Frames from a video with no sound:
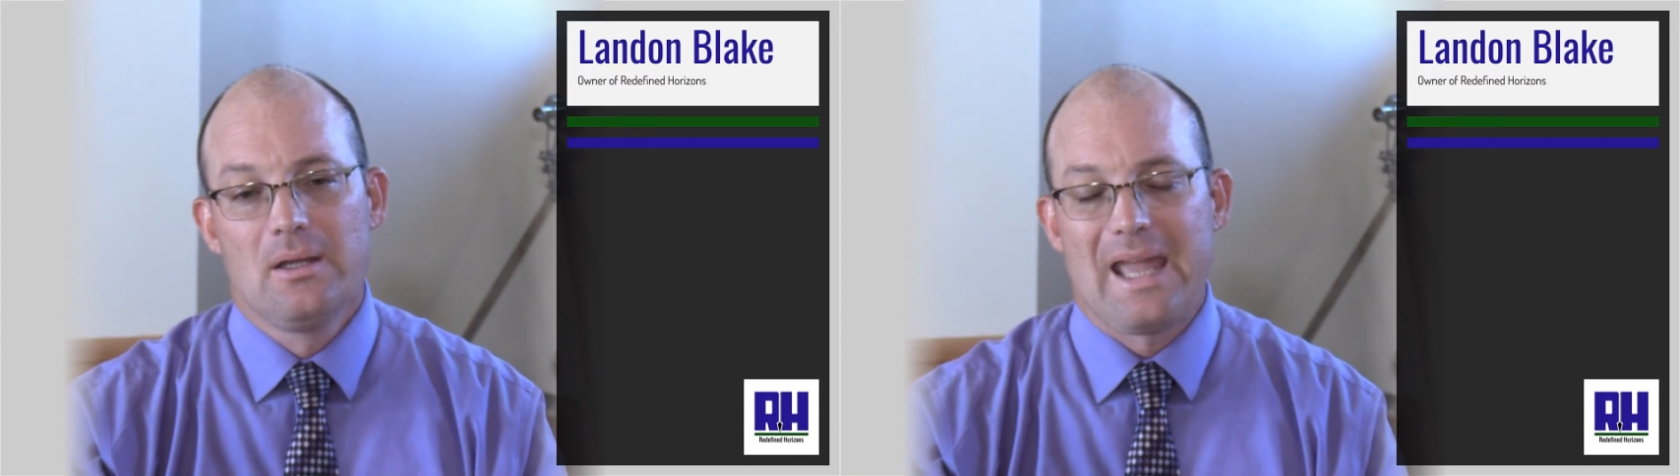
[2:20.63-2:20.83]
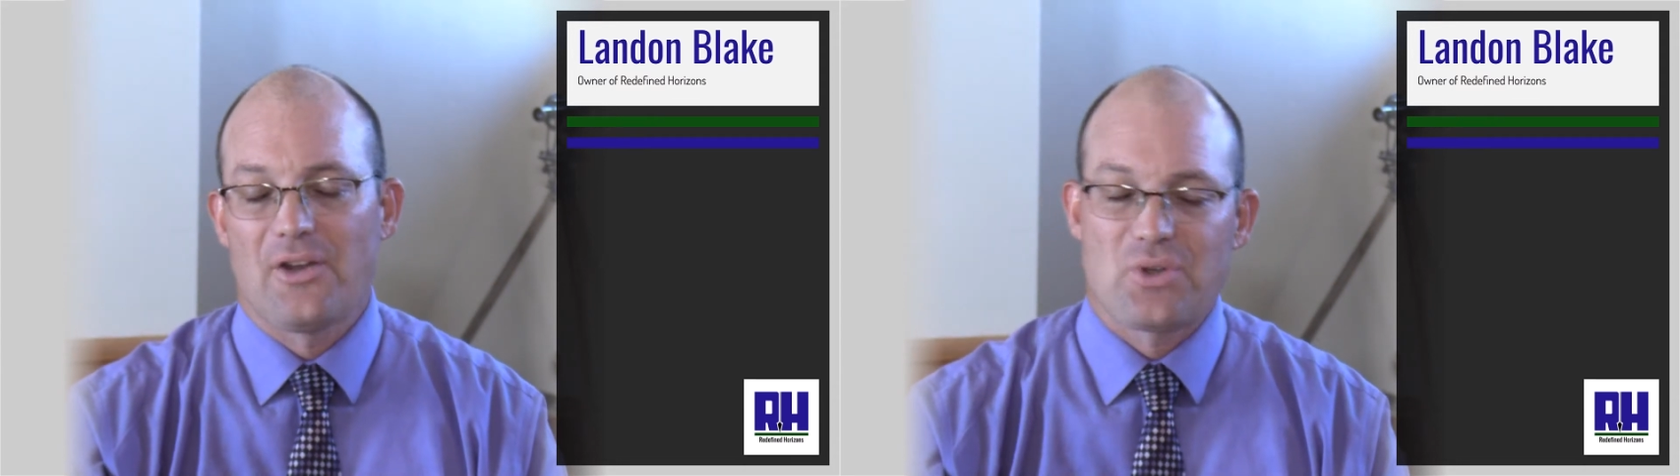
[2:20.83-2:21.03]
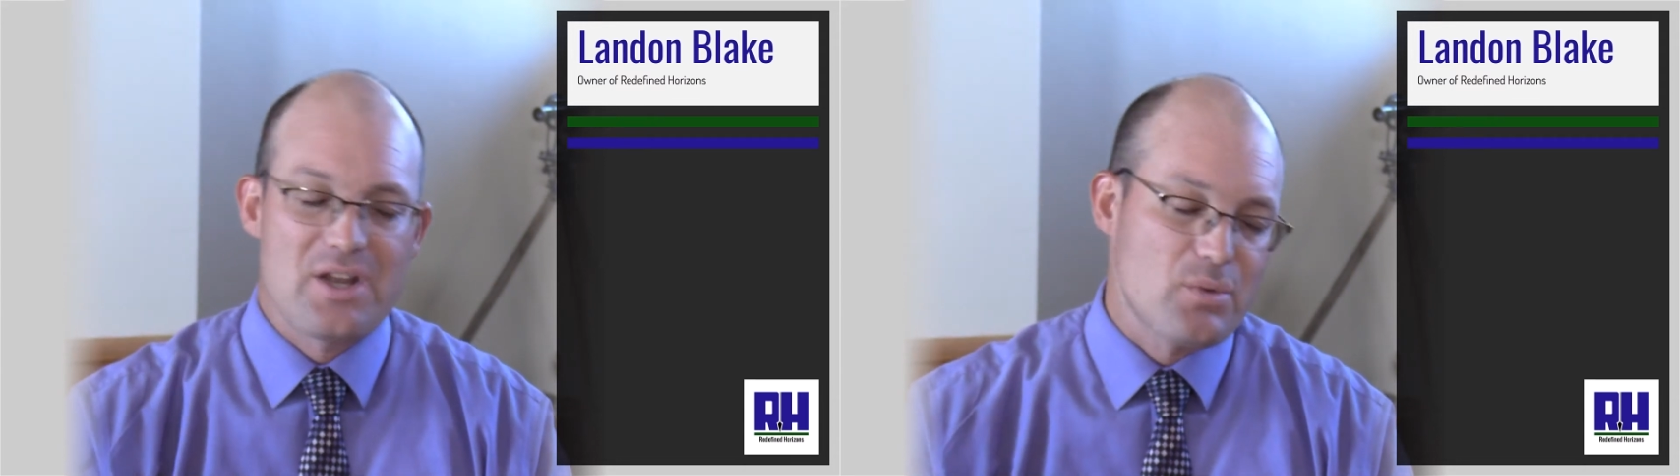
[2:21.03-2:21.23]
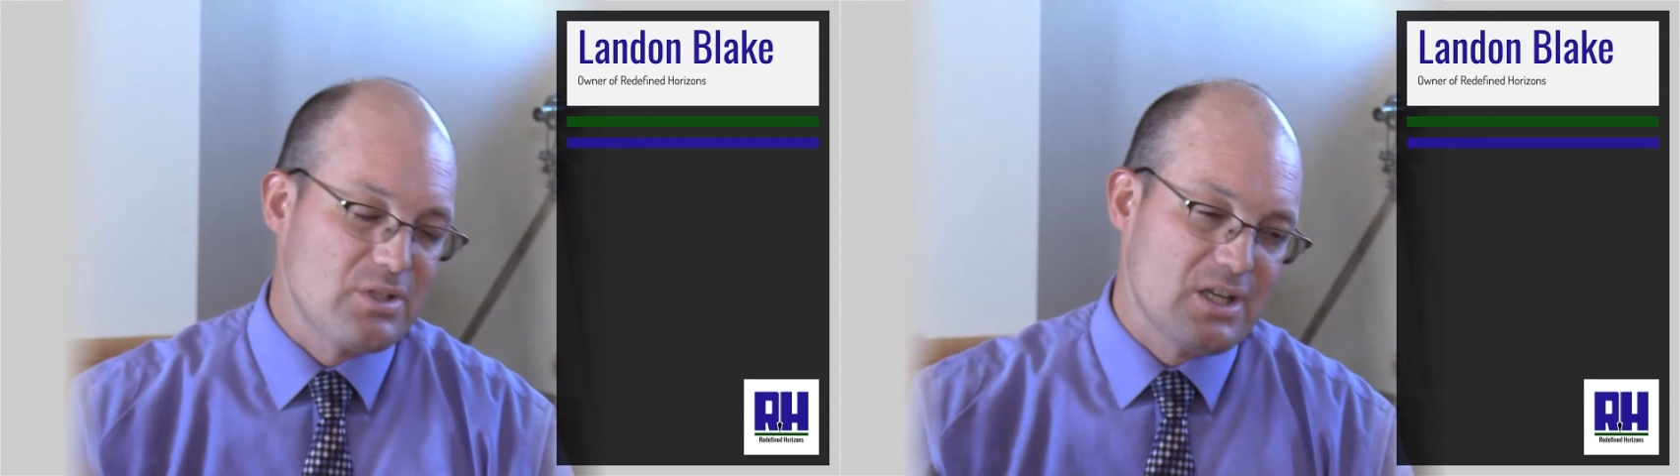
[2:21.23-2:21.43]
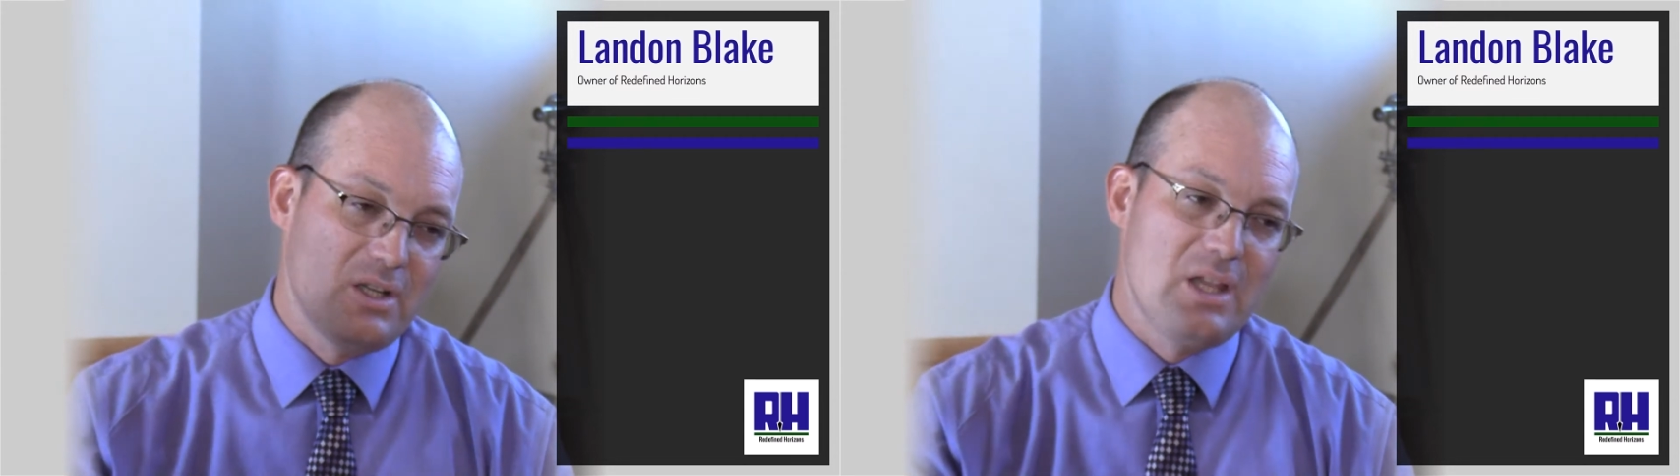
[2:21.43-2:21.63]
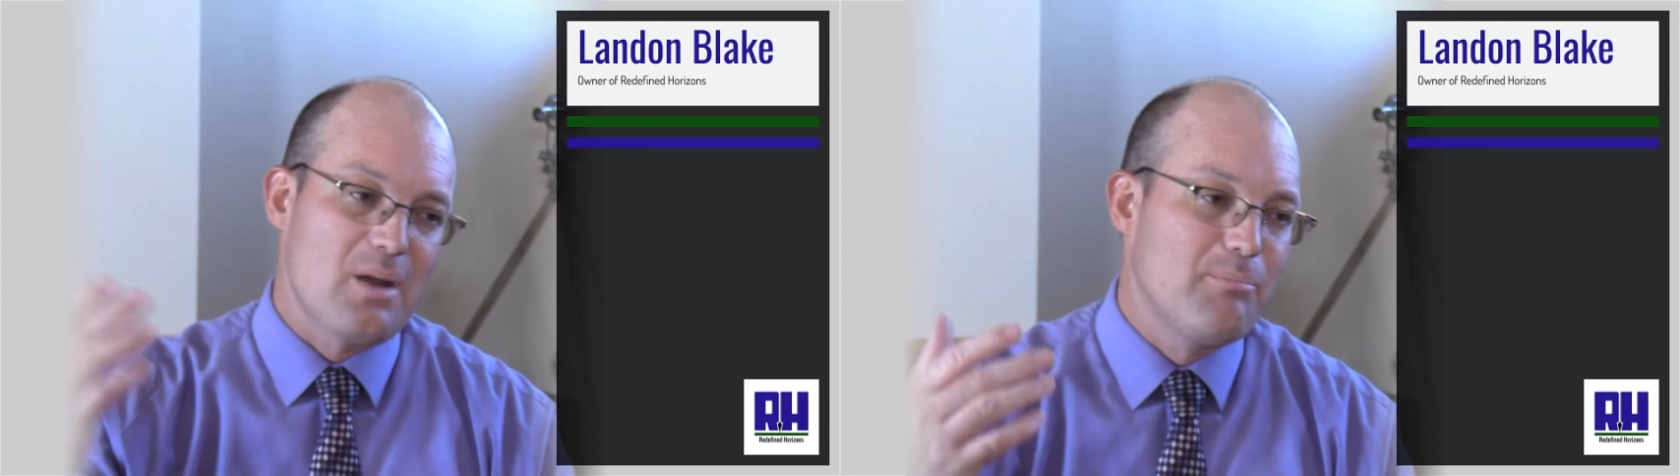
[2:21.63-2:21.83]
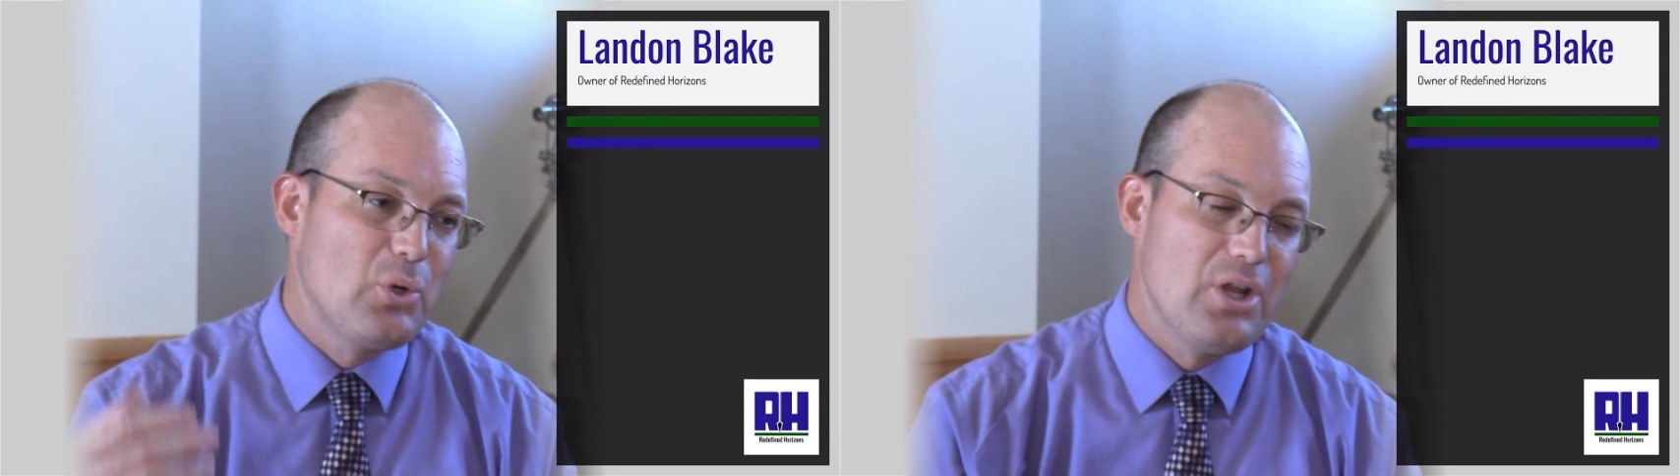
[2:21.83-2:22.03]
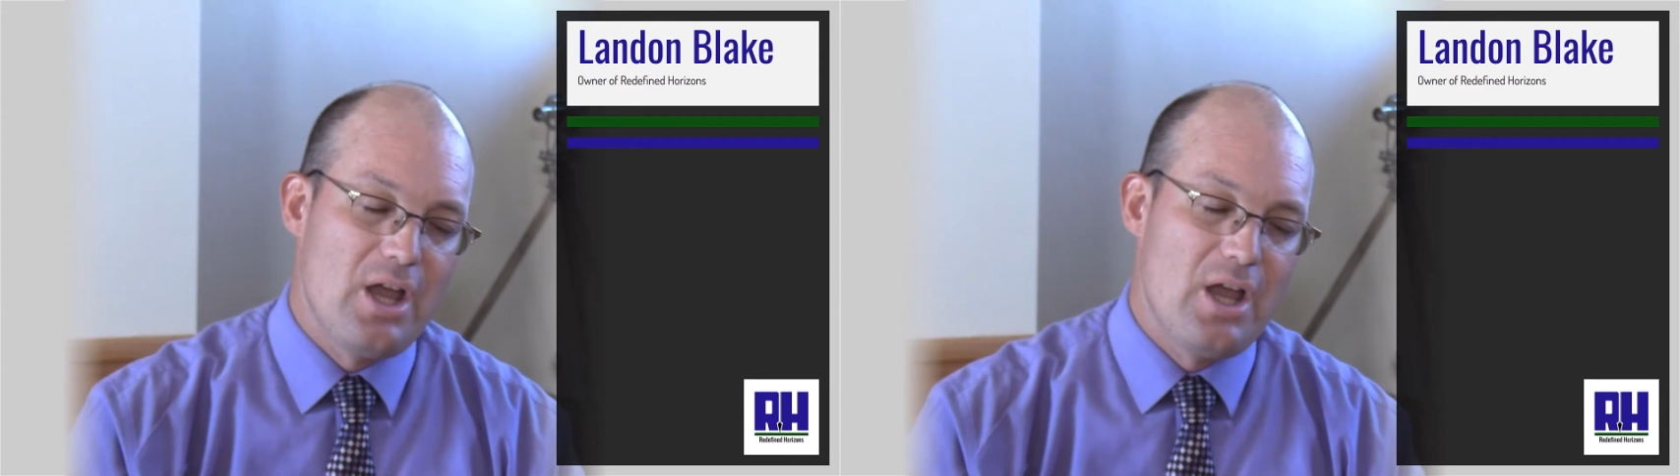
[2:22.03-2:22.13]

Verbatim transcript: Caltrans wasn't going to let them put